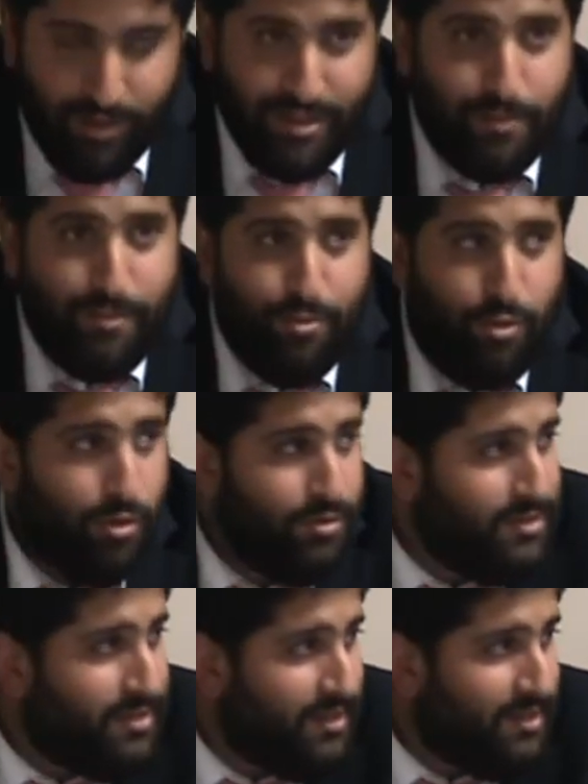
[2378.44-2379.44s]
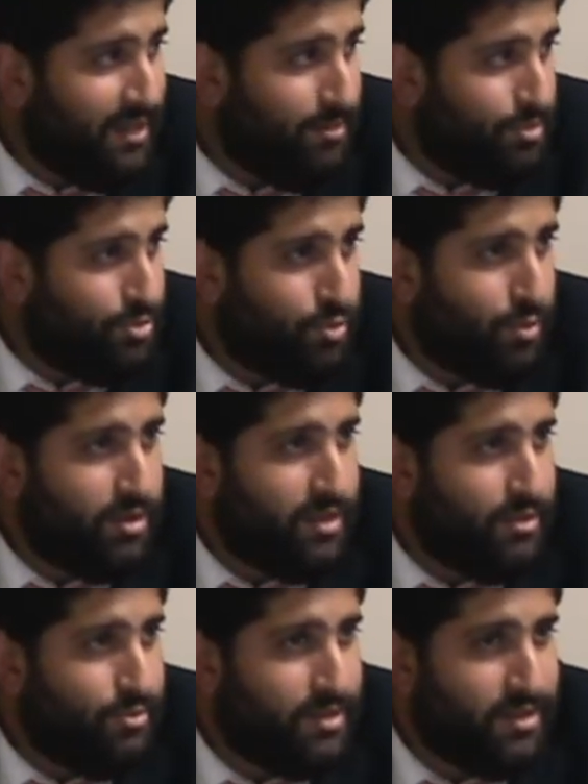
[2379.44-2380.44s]
Well, these are people who are only studying Talmud, so what are they
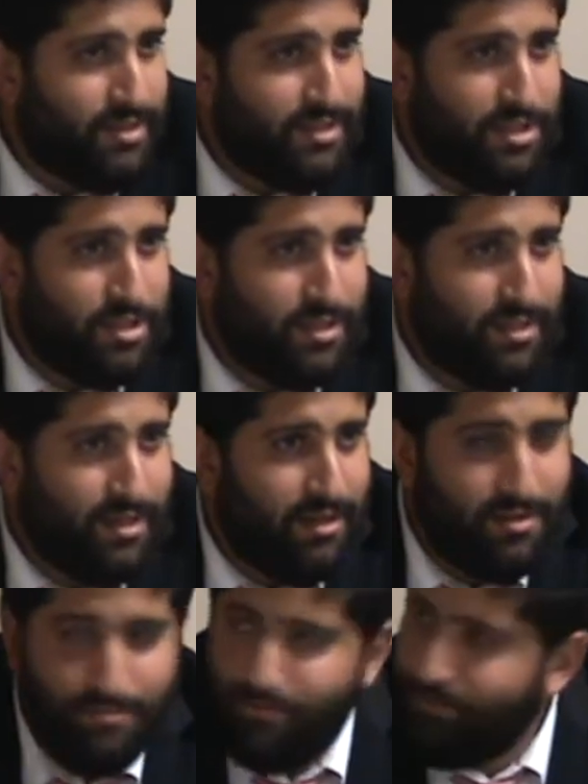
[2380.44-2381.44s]
using this teaching oh. to tell them?